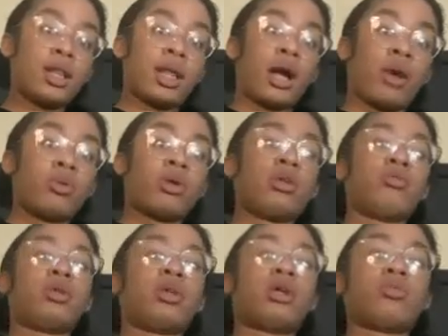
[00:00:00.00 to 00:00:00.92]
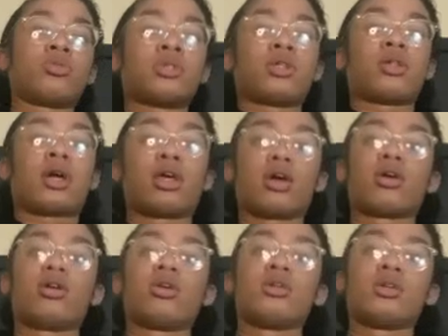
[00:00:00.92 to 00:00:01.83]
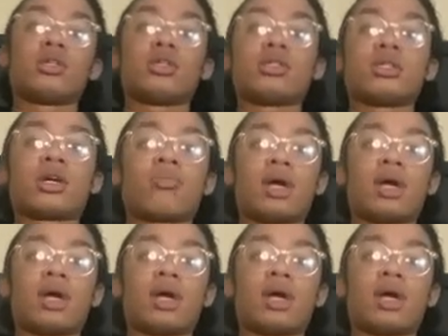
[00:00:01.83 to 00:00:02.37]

Like I wouldn't have been able to like suck